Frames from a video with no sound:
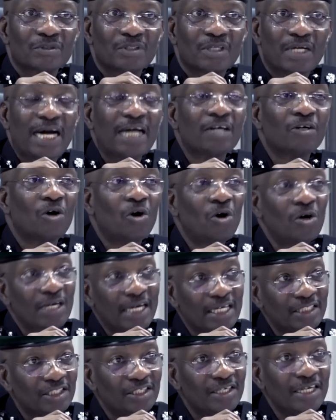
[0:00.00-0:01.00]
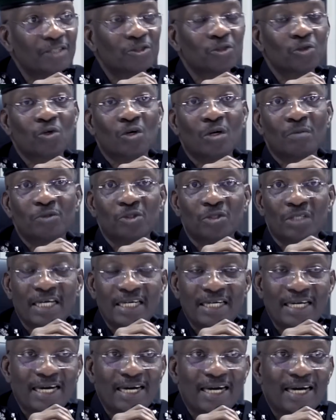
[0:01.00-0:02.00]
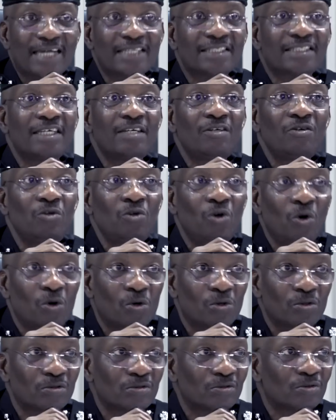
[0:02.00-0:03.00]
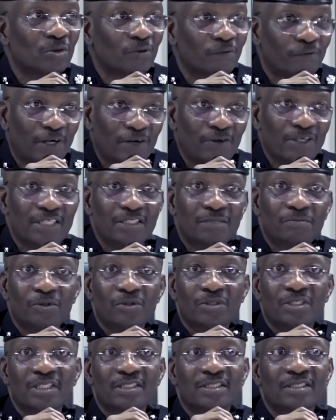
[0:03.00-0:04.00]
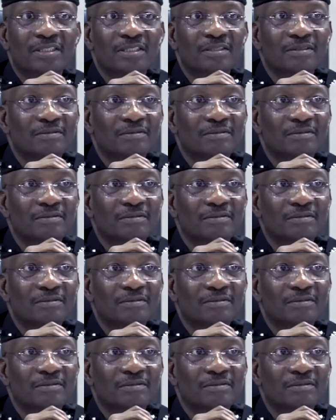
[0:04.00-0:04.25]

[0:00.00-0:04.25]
And all Nigerians should come together and say no to violent protest.